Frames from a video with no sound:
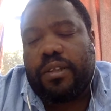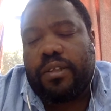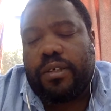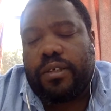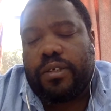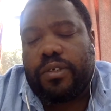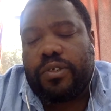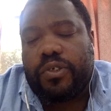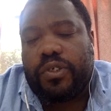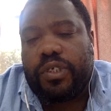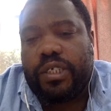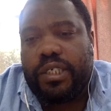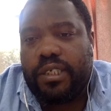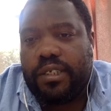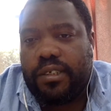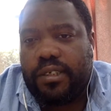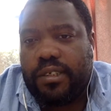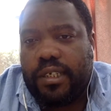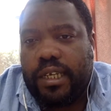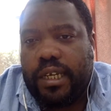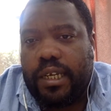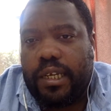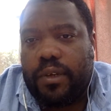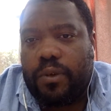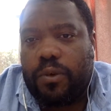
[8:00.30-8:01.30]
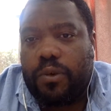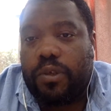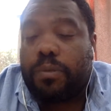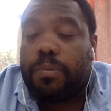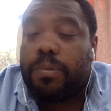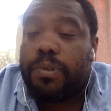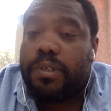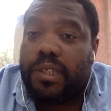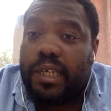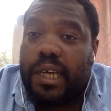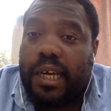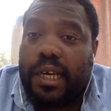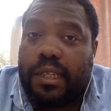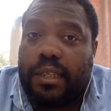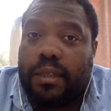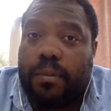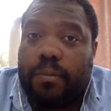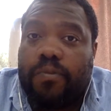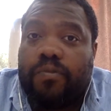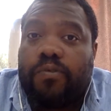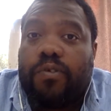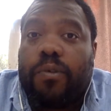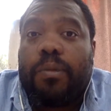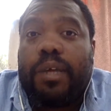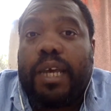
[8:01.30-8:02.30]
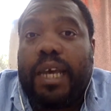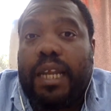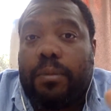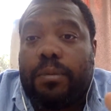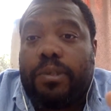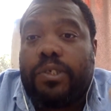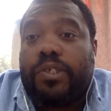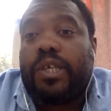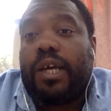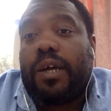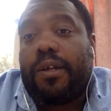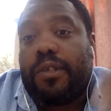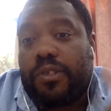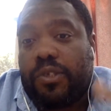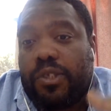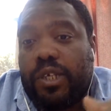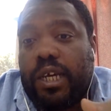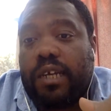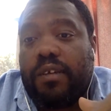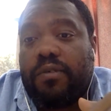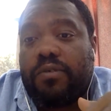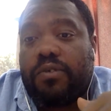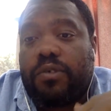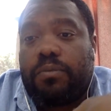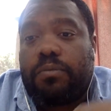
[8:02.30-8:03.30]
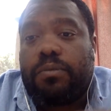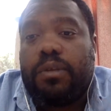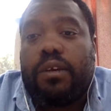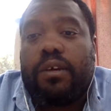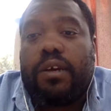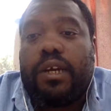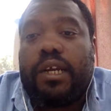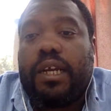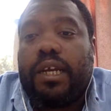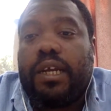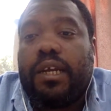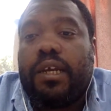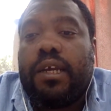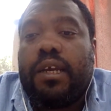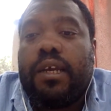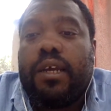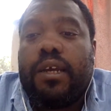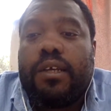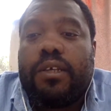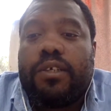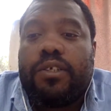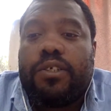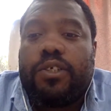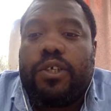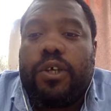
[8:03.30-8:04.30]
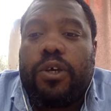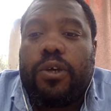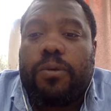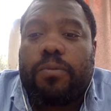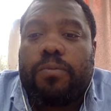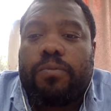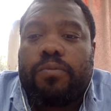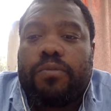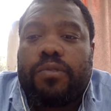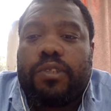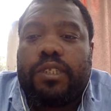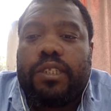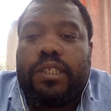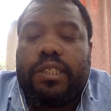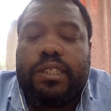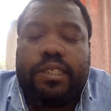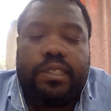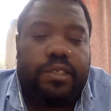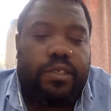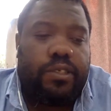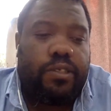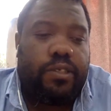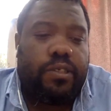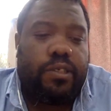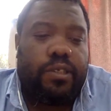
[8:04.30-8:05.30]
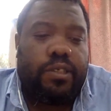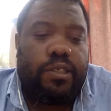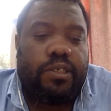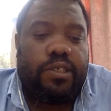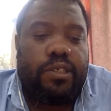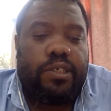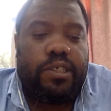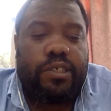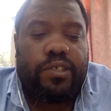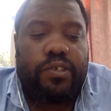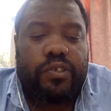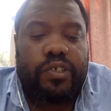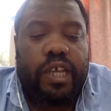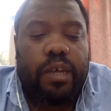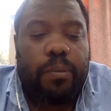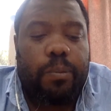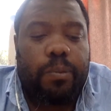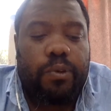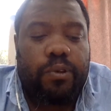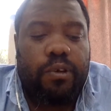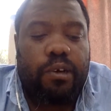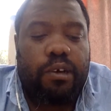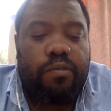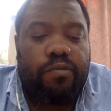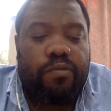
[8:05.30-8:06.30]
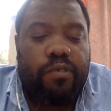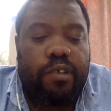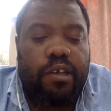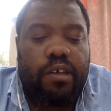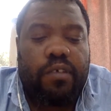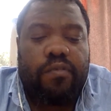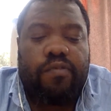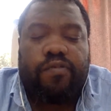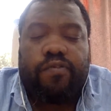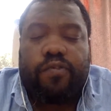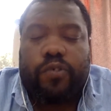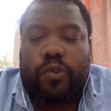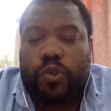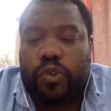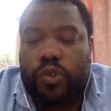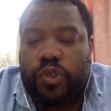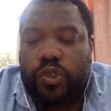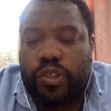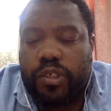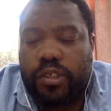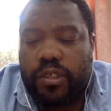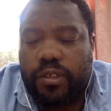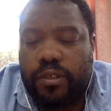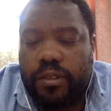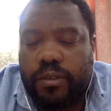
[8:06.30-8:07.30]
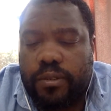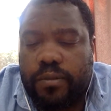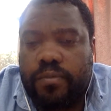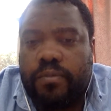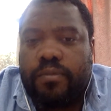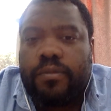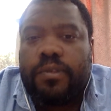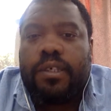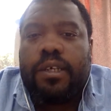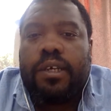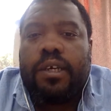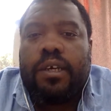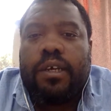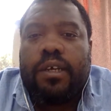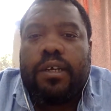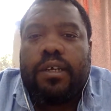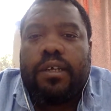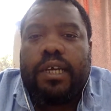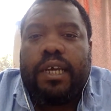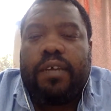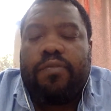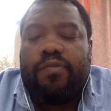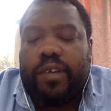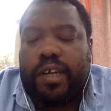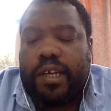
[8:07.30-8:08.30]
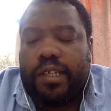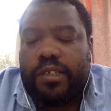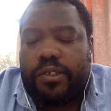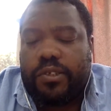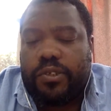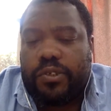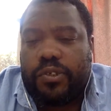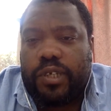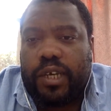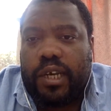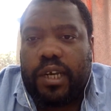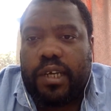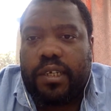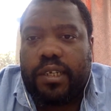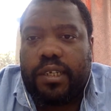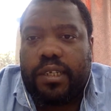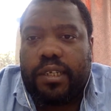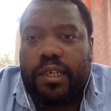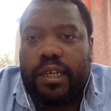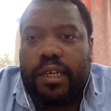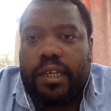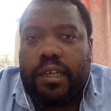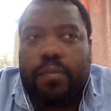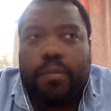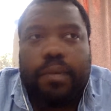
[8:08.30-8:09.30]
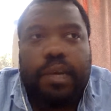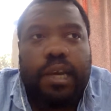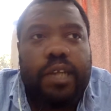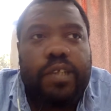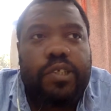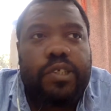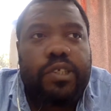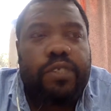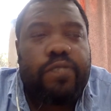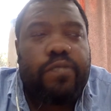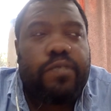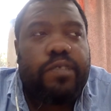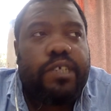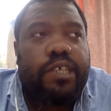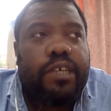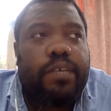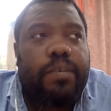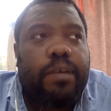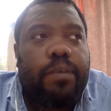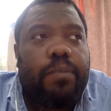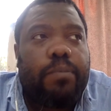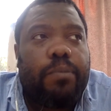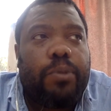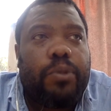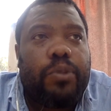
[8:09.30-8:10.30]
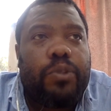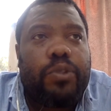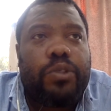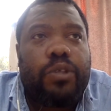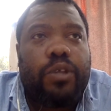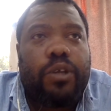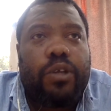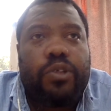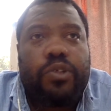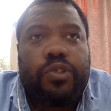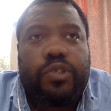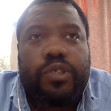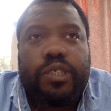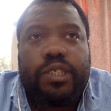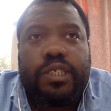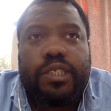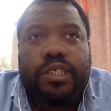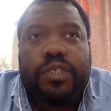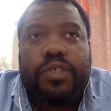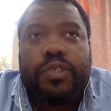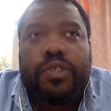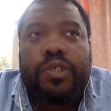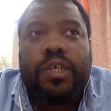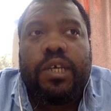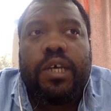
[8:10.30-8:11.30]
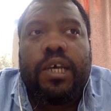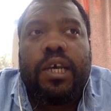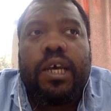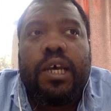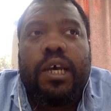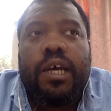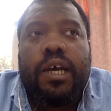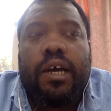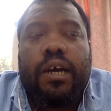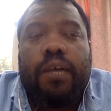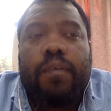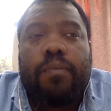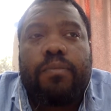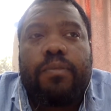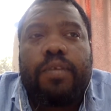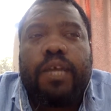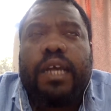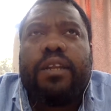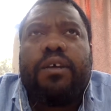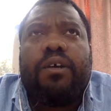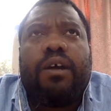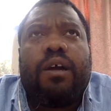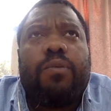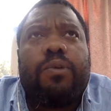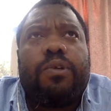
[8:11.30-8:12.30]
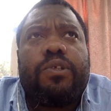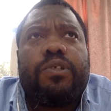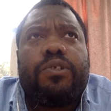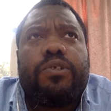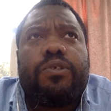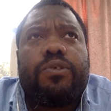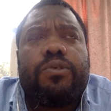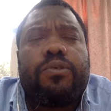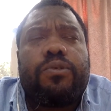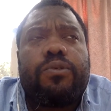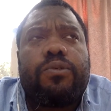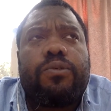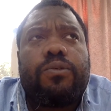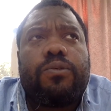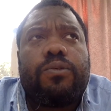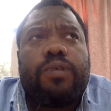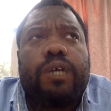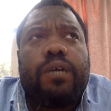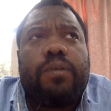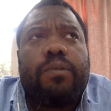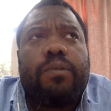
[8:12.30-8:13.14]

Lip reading: their city state in order to protect them from enemies outside of Samaria. So this is an example of a first advanced society. And imagine if you think about most large cities. I know I went to